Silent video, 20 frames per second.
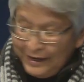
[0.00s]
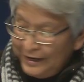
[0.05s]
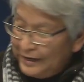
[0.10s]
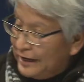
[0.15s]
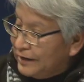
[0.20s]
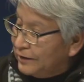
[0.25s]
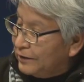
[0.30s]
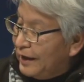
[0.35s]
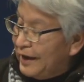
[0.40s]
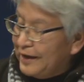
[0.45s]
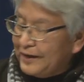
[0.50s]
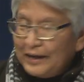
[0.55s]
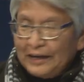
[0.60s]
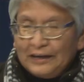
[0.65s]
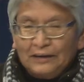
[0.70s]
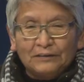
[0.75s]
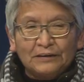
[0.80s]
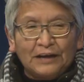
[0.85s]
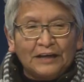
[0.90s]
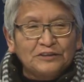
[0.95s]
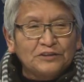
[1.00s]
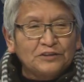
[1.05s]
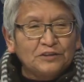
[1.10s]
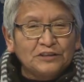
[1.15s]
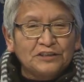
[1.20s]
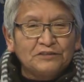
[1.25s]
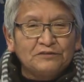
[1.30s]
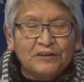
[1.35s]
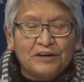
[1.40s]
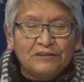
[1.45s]
And I
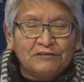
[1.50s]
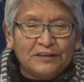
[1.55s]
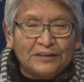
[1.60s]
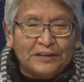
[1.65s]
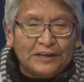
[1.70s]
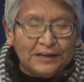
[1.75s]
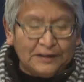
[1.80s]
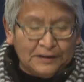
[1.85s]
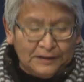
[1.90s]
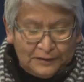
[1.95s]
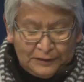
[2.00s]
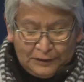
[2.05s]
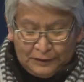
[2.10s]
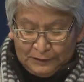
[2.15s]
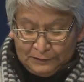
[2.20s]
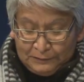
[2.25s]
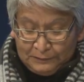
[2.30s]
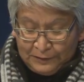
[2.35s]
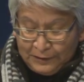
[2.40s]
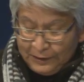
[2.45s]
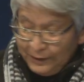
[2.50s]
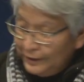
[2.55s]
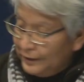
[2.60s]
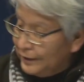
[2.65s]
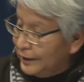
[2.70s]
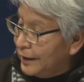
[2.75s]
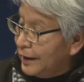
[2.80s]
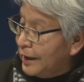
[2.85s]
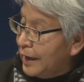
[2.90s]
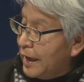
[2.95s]
search for everything, and you know.
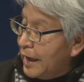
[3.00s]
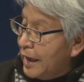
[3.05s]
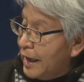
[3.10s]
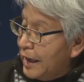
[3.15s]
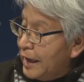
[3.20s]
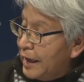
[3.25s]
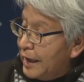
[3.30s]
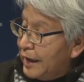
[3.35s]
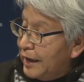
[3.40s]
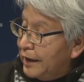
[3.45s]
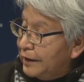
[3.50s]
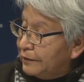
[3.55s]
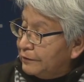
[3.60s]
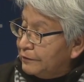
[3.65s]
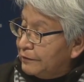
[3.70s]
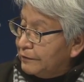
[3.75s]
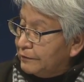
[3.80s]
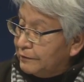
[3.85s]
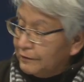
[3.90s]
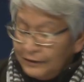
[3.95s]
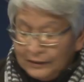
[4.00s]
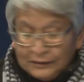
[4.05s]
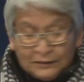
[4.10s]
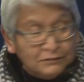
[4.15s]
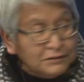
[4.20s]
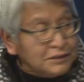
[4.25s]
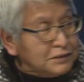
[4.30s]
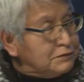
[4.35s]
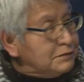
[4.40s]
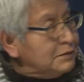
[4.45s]
And this
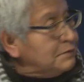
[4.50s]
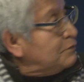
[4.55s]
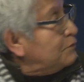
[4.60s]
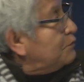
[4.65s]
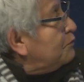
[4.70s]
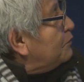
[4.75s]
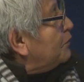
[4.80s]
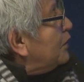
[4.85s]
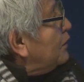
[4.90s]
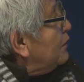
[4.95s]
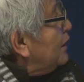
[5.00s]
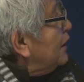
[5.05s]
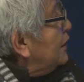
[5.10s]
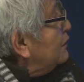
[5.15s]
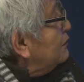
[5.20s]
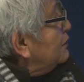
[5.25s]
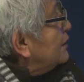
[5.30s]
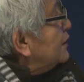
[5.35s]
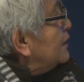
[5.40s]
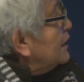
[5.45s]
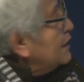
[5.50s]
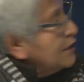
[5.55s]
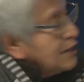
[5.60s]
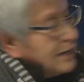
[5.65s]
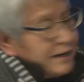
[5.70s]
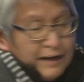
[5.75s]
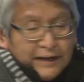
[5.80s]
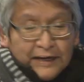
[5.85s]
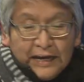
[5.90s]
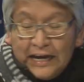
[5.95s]
was a very interesting
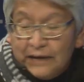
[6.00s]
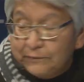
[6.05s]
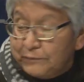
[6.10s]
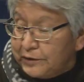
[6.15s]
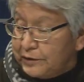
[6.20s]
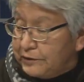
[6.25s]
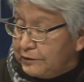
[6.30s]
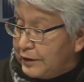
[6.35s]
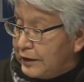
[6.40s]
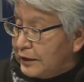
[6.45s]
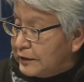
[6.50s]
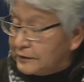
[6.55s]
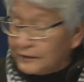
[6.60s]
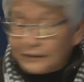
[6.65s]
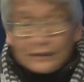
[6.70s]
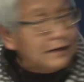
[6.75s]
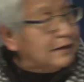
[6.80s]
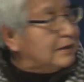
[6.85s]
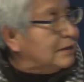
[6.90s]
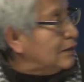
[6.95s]
thing I came across.